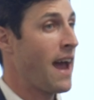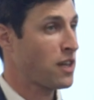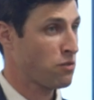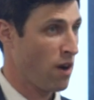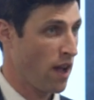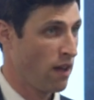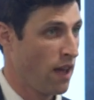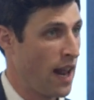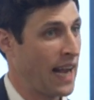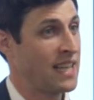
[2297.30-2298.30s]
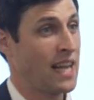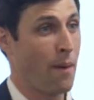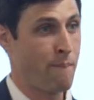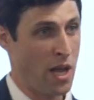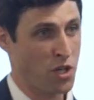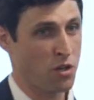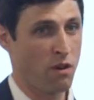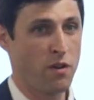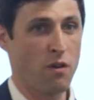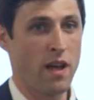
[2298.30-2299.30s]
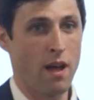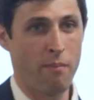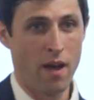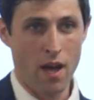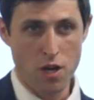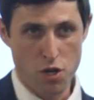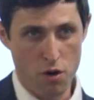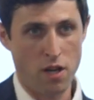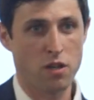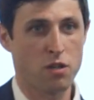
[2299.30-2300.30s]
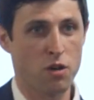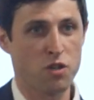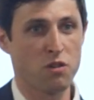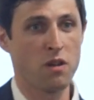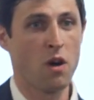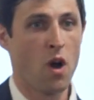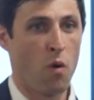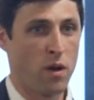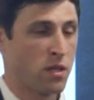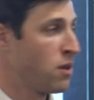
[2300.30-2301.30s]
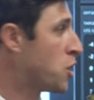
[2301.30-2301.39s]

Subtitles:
X-ray. And I can take a picture of your hip during the surgery with the